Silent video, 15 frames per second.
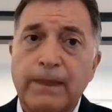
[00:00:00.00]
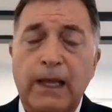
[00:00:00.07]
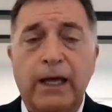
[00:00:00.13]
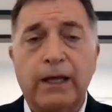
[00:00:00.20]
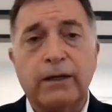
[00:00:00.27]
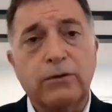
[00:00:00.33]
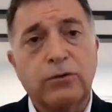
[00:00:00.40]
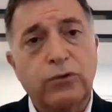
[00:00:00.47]

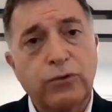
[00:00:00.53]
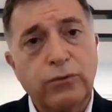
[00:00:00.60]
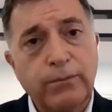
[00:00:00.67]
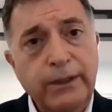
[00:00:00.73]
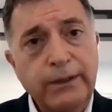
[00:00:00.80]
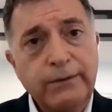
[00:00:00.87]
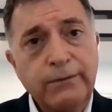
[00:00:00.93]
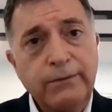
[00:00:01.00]
And in 2
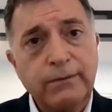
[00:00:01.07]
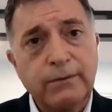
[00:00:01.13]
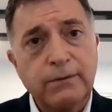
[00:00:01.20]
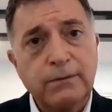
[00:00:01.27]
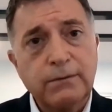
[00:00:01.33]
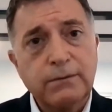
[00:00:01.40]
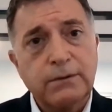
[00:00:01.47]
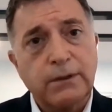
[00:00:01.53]
months
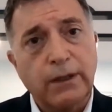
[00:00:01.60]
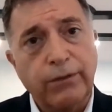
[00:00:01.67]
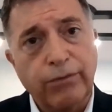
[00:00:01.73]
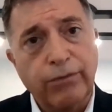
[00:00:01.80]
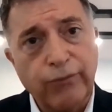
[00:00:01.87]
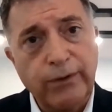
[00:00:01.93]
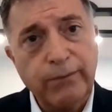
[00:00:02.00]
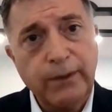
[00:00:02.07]

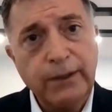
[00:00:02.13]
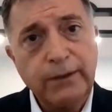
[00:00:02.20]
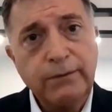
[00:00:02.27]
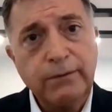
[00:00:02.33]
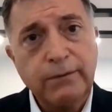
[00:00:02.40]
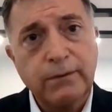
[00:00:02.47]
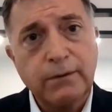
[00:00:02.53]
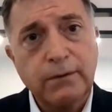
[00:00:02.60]
and 3
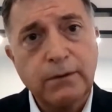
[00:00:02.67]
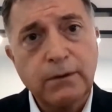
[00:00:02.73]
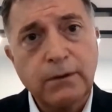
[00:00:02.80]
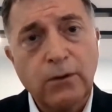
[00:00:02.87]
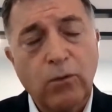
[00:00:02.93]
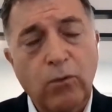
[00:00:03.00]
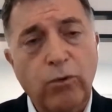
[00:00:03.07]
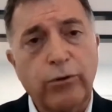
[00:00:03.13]
months,
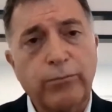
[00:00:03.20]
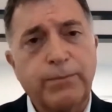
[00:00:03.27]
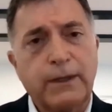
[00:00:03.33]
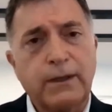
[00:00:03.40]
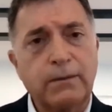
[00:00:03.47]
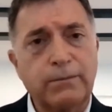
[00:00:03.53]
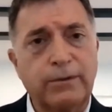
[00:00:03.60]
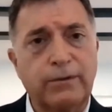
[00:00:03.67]
where it
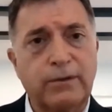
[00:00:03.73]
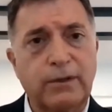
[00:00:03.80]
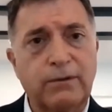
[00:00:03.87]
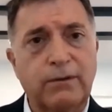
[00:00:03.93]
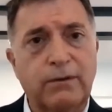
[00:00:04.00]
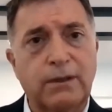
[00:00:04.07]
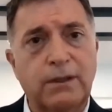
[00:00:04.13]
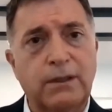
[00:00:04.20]
becomes
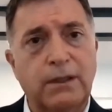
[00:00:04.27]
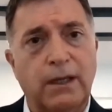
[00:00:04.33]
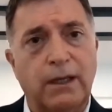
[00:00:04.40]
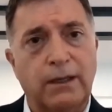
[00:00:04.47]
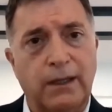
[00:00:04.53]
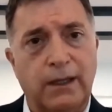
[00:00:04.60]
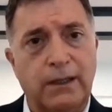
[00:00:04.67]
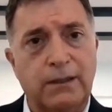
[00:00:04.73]
60
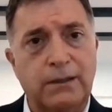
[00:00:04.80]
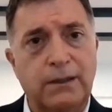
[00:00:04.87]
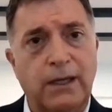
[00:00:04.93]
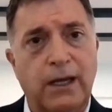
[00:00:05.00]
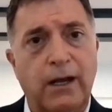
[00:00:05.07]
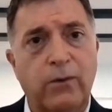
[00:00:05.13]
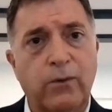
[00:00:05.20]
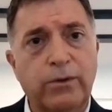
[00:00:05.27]
and 90
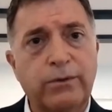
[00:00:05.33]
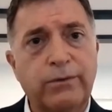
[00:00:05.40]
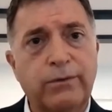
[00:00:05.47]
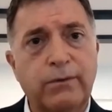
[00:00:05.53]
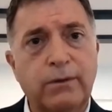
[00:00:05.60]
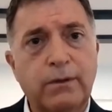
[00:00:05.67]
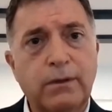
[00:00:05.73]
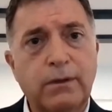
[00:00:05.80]

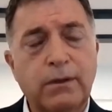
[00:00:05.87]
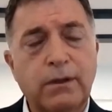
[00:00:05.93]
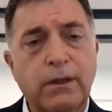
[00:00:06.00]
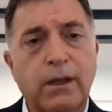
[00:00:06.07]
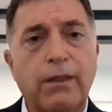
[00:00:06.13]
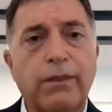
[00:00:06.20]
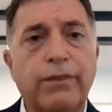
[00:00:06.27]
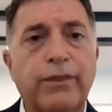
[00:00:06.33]
hours,
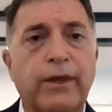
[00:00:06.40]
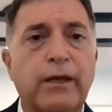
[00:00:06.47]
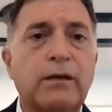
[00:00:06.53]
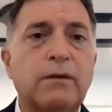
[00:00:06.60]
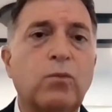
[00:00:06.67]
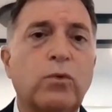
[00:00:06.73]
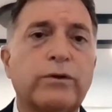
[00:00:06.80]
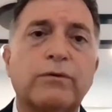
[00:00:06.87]

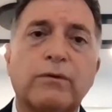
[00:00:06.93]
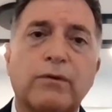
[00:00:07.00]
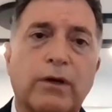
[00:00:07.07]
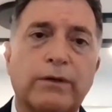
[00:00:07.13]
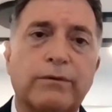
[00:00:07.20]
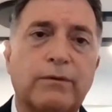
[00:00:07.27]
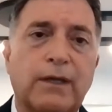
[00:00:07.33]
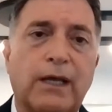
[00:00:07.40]
then what
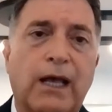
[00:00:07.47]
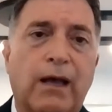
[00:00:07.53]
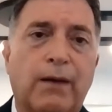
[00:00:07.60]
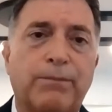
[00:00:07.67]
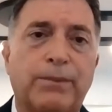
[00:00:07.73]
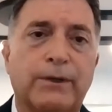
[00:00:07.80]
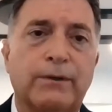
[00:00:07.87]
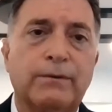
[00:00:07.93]
starts to
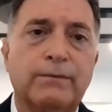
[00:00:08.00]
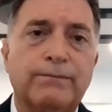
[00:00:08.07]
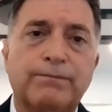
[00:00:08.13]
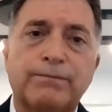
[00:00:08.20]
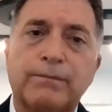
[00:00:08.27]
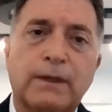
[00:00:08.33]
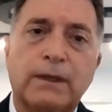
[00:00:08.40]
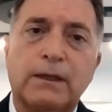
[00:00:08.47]
happen
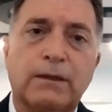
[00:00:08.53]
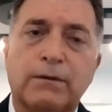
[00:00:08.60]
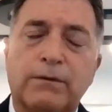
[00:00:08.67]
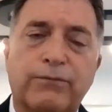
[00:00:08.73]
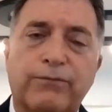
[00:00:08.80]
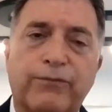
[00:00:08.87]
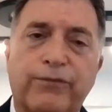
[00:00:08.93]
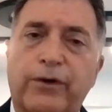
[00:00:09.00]
is
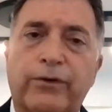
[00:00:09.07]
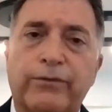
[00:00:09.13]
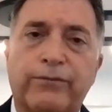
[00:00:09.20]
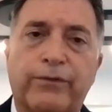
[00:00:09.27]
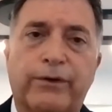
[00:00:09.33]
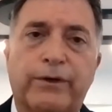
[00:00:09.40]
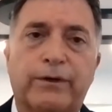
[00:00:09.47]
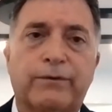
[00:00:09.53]
very,
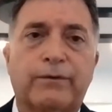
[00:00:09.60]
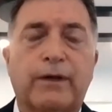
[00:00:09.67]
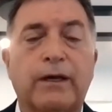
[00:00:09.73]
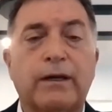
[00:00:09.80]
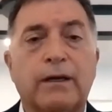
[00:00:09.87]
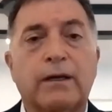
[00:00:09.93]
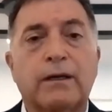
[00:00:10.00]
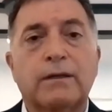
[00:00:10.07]
very
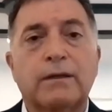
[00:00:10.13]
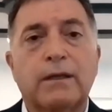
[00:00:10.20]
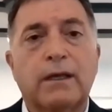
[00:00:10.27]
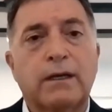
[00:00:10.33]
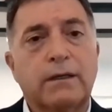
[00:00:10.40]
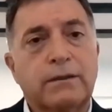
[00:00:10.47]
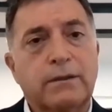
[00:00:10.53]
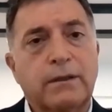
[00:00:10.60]
exciting.
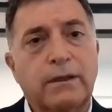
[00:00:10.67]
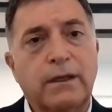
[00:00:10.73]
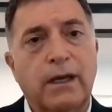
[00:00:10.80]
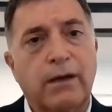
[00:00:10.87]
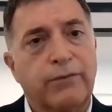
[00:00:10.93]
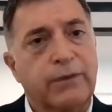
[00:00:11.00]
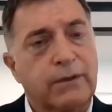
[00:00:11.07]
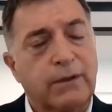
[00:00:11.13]
And I'll tell you,
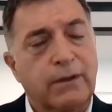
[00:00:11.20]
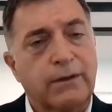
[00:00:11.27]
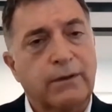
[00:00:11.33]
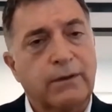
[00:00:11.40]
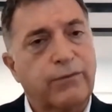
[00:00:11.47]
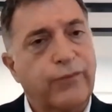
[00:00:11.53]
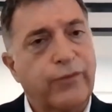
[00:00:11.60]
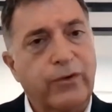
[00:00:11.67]
having done
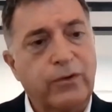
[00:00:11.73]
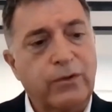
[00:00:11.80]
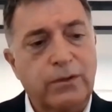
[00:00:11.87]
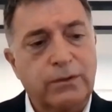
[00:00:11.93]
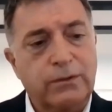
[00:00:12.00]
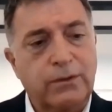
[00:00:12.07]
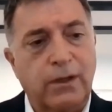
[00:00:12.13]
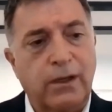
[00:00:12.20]
this for a
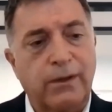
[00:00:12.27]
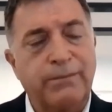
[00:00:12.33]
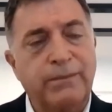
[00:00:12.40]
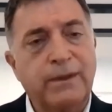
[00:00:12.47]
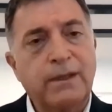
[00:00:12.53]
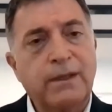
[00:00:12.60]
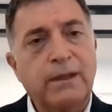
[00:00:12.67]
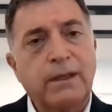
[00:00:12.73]
long time,
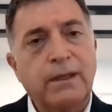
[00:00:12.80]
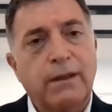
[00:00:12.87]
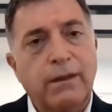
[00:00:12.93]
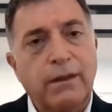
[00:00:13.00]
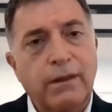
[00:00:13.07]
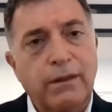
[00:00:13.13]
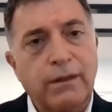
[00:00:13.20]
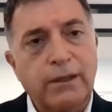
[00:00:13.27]

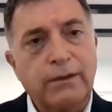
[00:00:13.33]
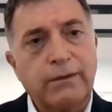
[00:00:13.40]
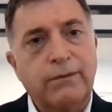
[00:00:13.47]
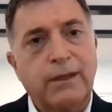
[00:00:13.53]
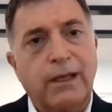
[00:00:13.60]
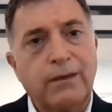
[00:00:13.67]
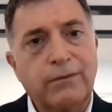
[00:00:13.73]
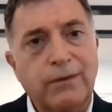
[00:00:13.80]
this
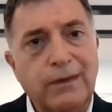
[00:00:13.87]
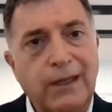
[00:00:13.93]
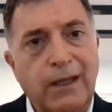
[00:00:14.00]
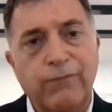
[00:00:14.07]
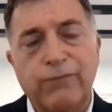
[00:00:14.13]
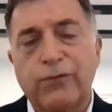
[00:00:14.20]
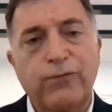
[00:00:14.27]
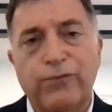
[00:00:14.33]
has
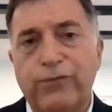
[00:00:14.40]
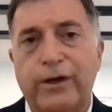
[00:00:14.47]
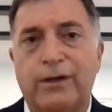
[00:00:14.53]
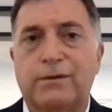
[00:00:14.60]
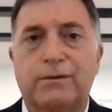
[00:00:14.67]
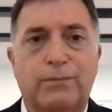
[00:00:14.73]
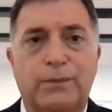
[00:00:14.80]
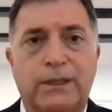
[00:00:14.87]
never
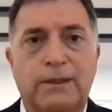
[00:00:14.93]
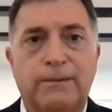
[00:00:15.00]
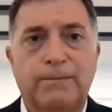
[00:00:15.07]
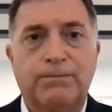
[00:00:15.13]
failed me.